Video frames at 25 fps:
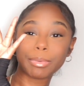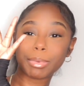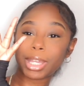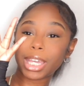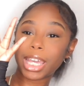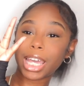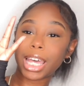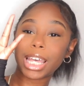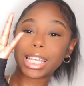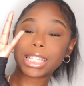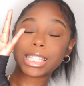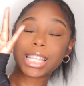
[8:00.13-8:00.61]

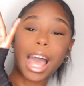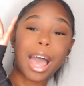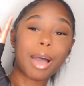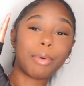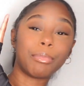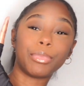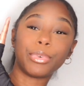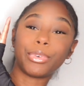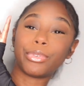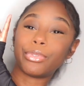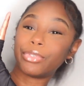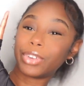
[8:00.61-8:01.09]
because
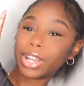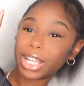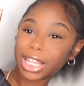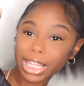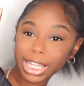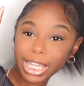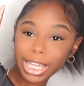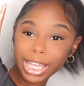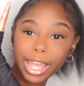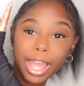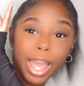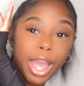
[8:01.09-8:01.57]
I'm
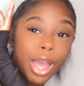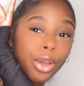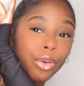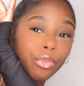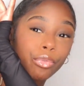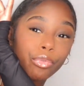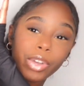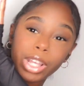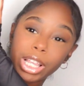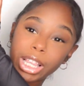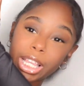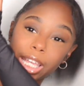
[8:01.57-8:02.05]
really,
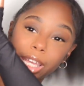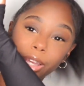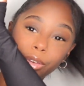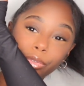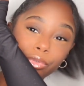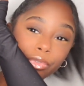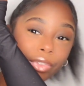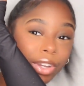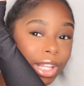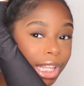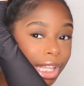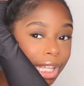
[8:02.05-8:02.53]
really,
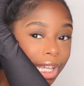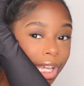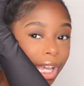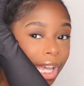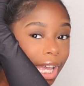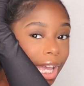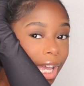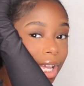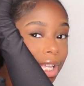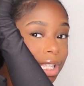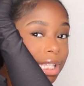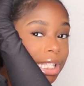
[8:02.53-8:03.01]

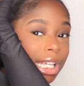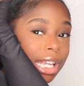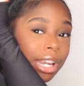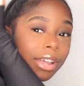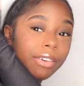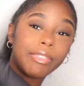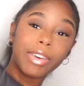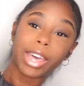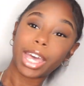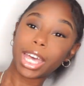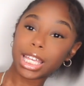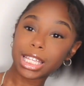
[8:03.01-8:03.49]
really into the
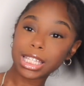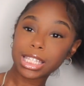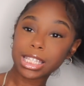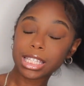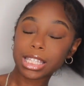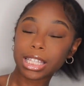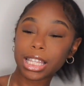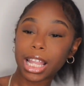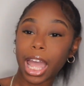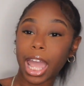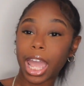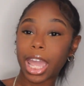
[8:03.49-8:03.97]

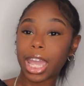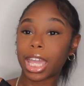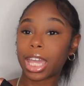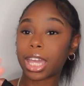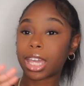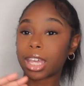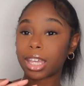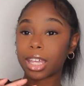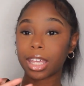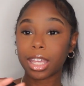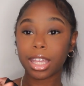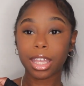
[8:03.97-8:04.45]
vest. Like,